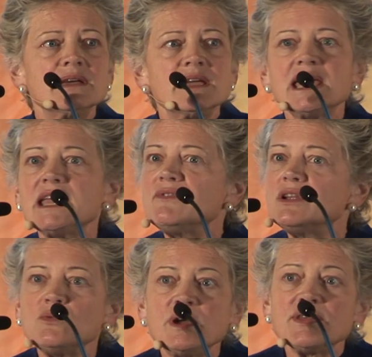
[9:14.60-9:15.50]

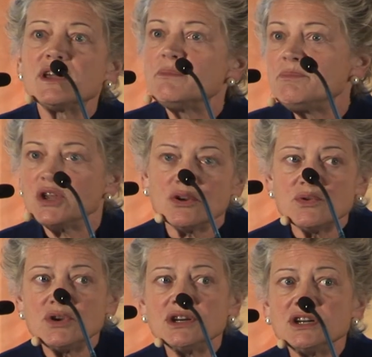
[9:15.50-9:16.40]
even with
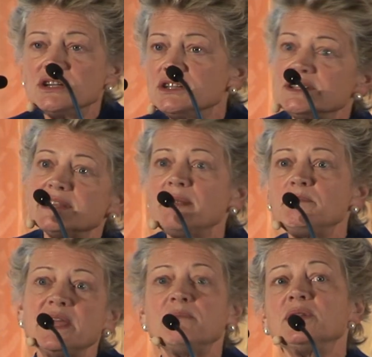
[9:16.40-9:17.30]
computers and
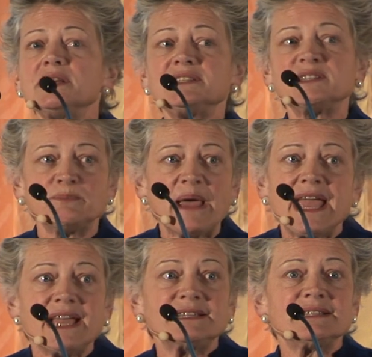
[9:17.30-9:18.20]
people in
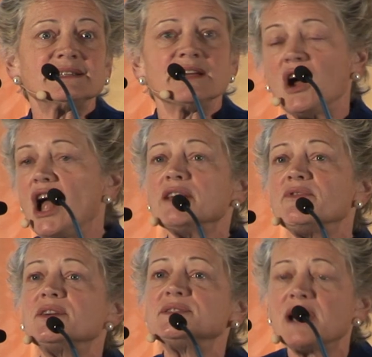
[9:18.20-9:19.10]
space and all of
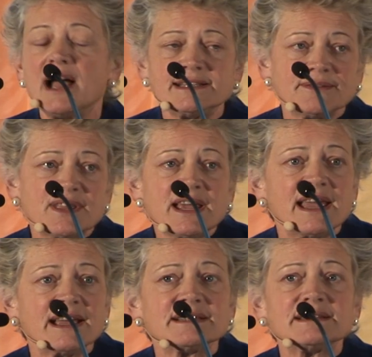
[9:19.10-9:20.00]
those kinds of
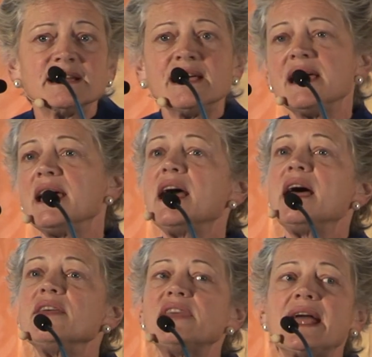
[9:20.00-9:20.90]
things,
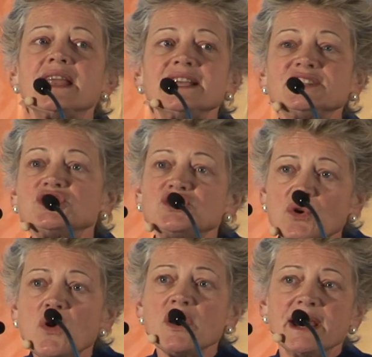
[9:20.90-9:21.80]
that
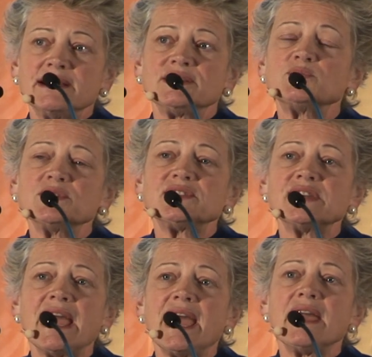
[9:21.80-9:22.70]
historians will
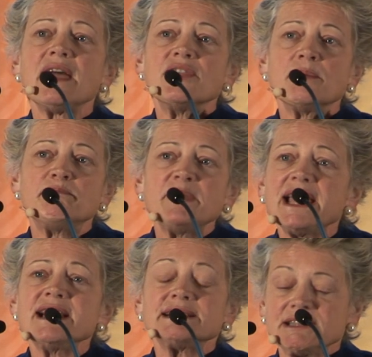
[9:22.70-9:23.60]
say the
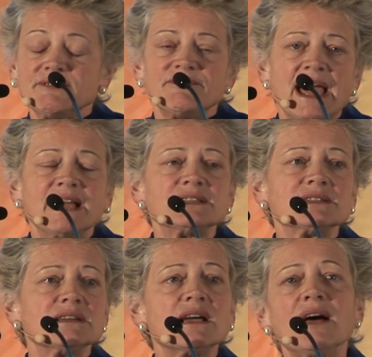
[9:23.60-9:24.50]
biggest
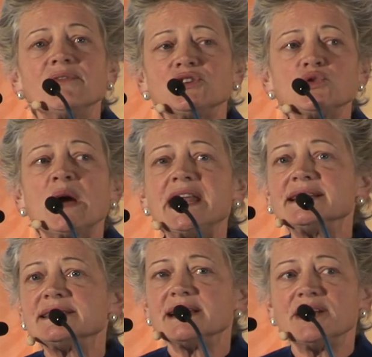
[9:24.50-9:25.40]
event of the
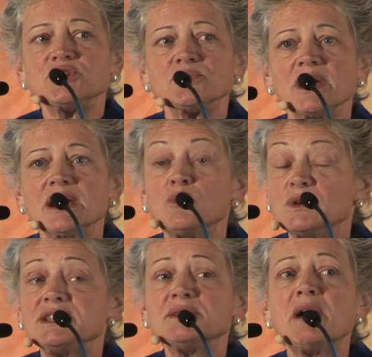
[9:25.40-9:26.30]
20th century
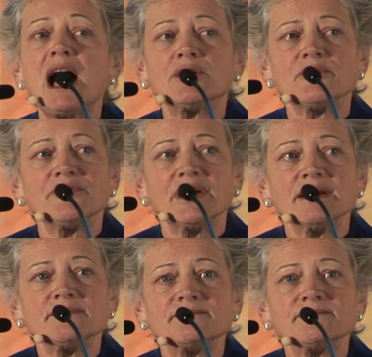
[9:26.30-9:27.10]
was demography.